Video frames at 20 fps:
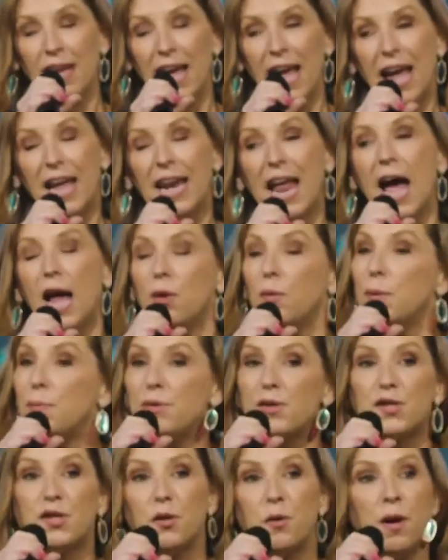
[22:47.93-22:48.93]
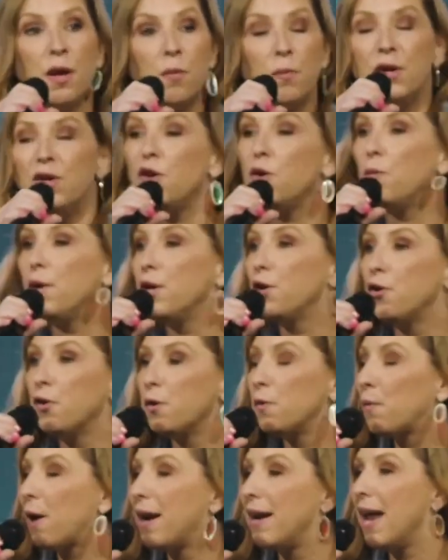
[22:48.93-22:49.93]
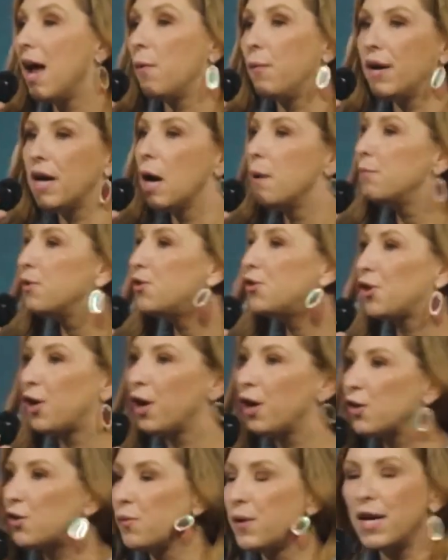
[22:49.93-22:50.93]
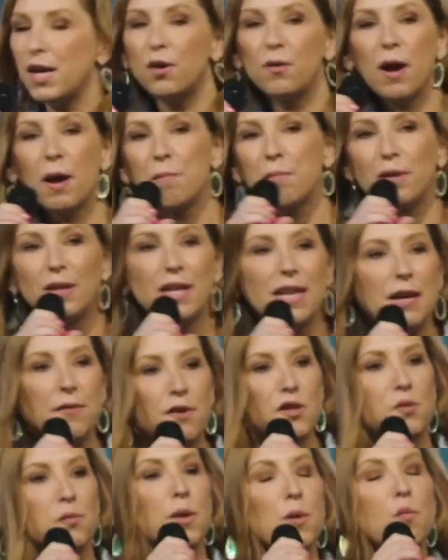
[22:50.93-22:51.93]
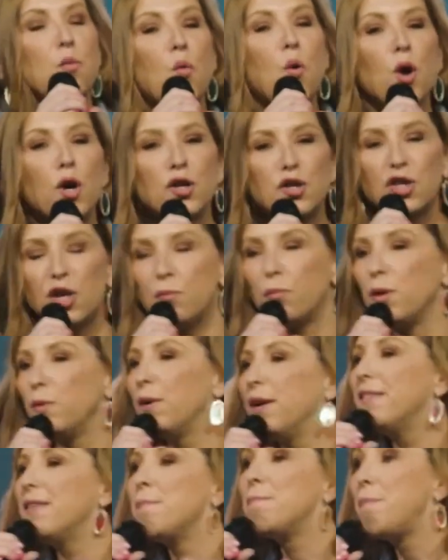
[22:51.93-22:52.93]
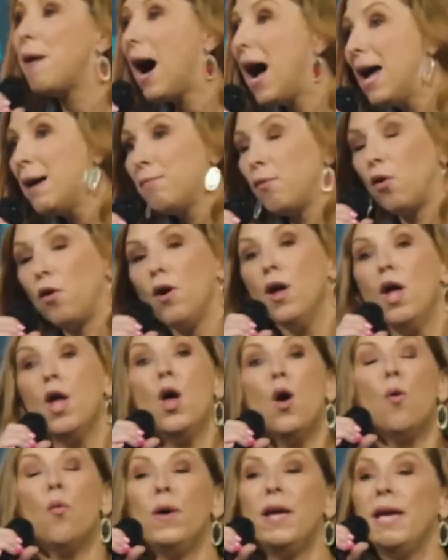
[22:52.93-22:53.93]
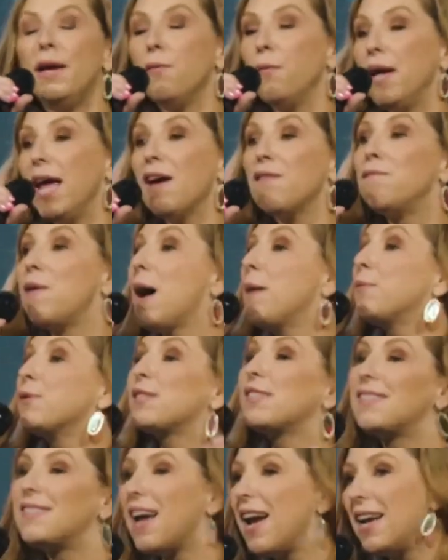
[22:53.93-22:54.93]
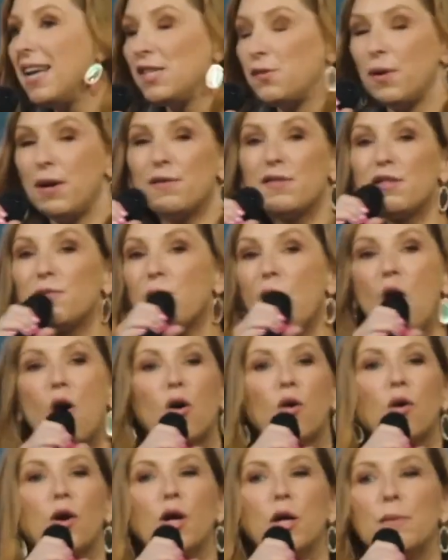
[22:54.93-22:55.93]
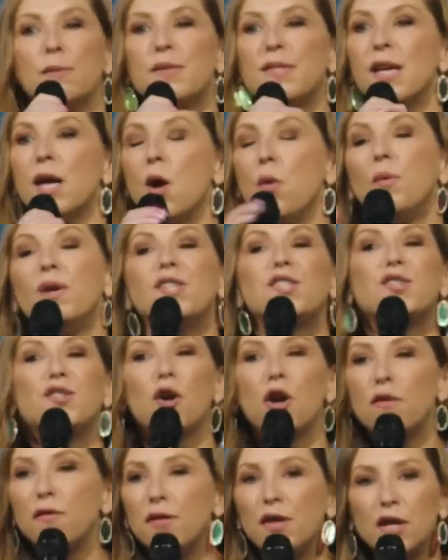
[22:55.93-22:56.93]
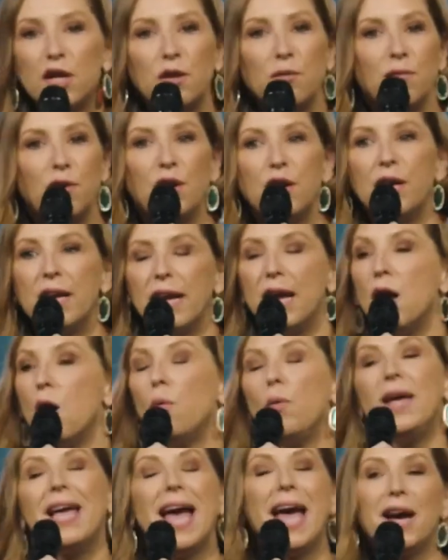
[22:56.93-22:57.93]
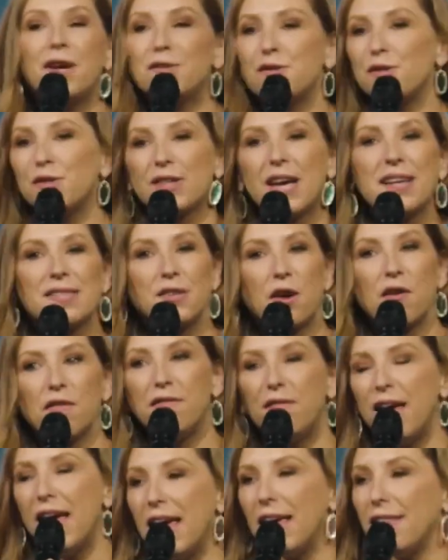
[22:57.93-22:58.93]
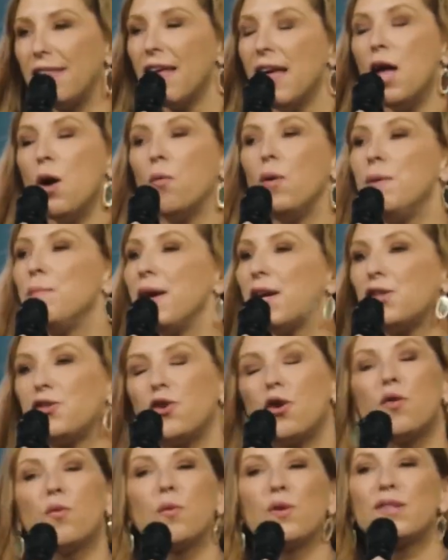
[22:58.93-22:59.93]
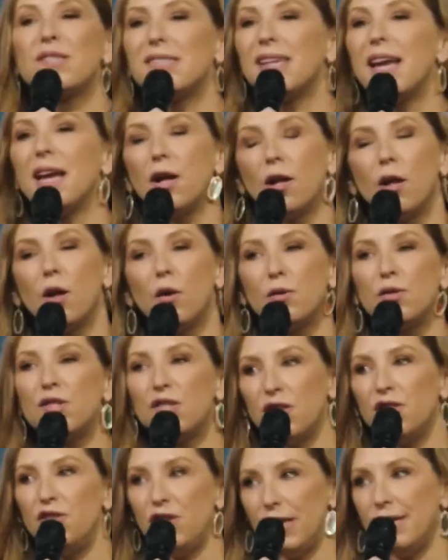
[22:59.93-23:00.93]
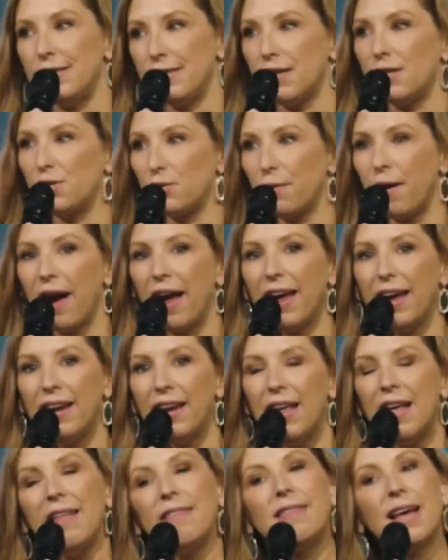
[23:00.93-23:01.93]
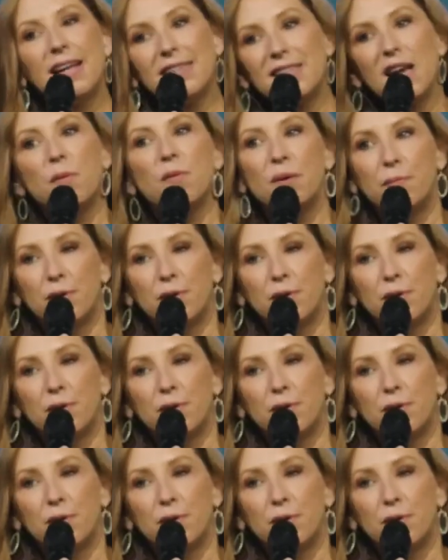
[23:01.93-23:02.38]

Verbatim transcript: And how do we pursue it? We do what you're doing right now. We come to church, we get around believers, we worship, we read the Bible, we, we have Bible studies, we have small groups, we serve in the community, we exercise our faith, we make sure that we're staying close to Jesus, right? That's how we